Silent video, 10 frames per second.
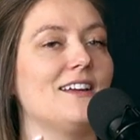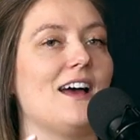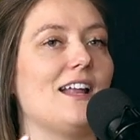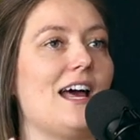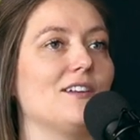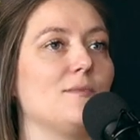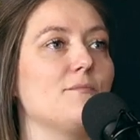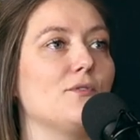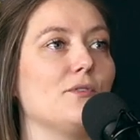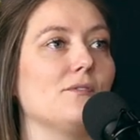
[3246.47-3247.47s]
And how did
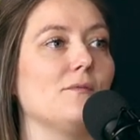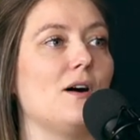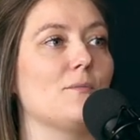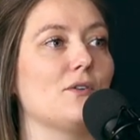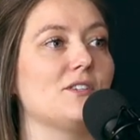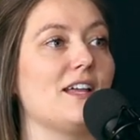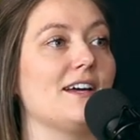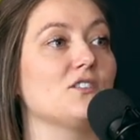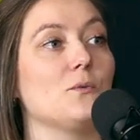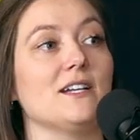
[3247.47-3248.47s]
people approach
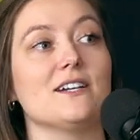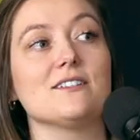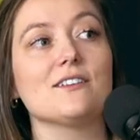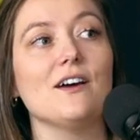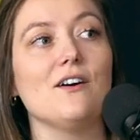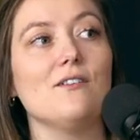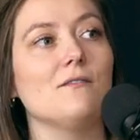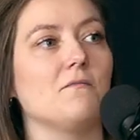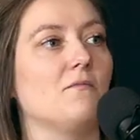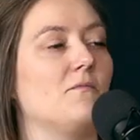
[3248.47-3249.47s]
that 20 years ago,
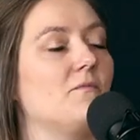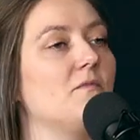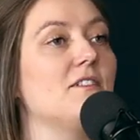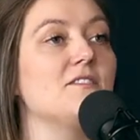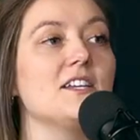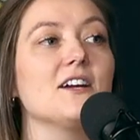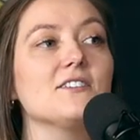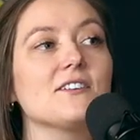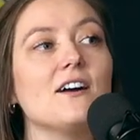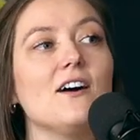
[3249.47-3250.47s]
50
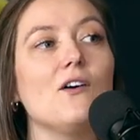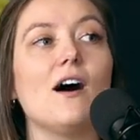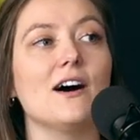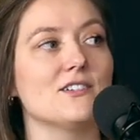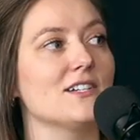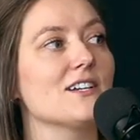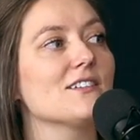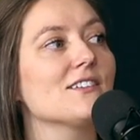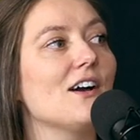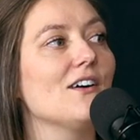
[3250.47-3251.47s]
years ago, 100
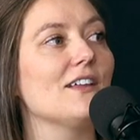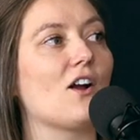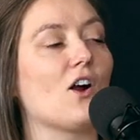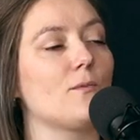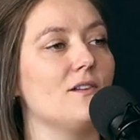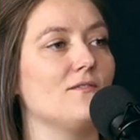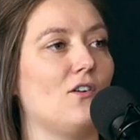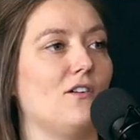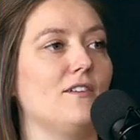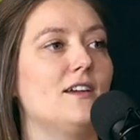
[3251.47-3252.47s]
years ago? Like, are we
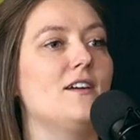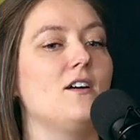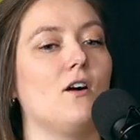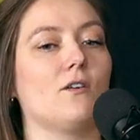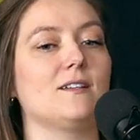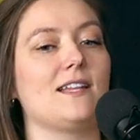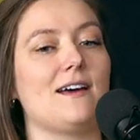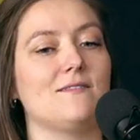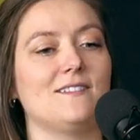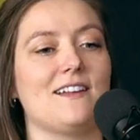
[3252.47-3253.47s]
evolving, or has
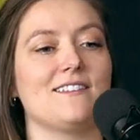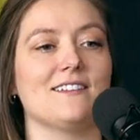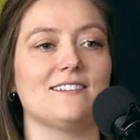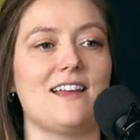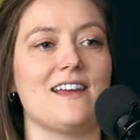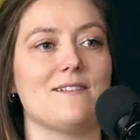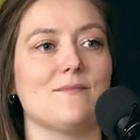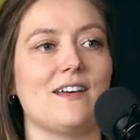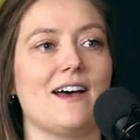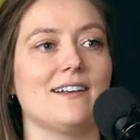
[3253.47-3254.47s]
that stayed the same,
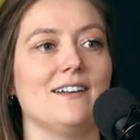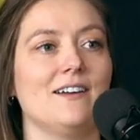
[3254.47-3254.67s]
that